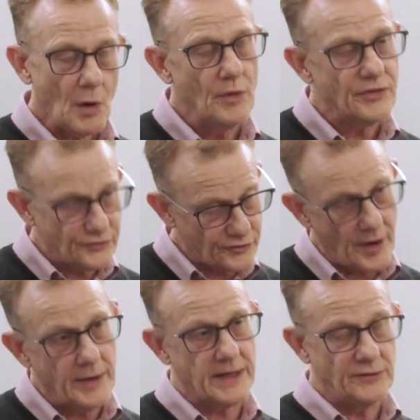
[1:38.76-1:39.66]
Well the
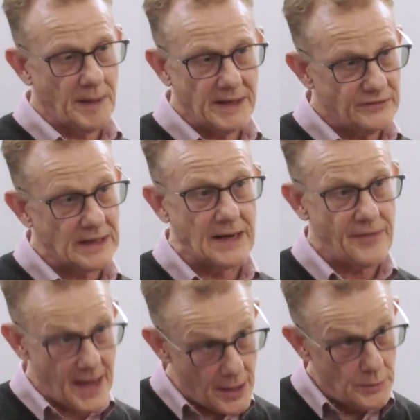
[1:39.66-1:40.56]
stroke is basically
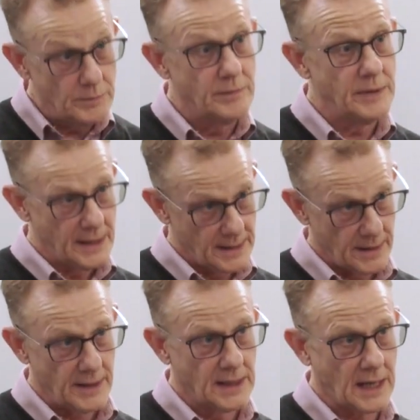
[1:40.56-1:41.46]
the open
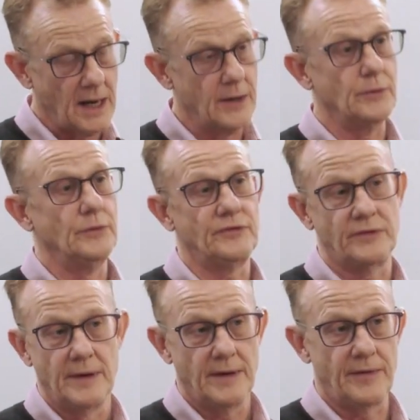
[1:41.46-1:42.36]
and close
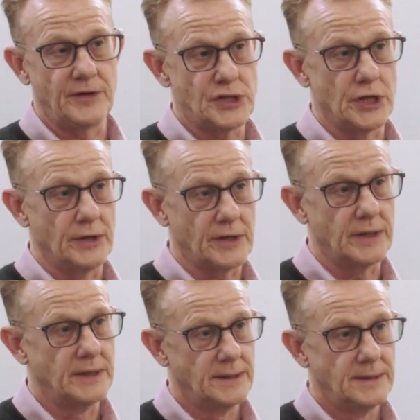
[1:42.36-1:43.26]
of the chuck.
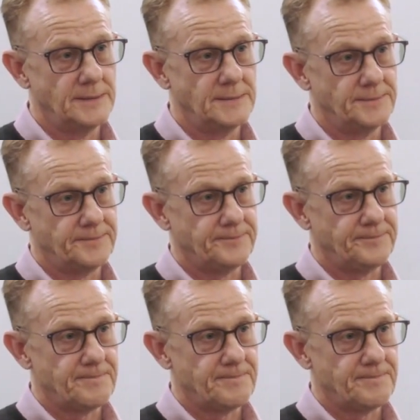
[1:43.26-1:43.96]
And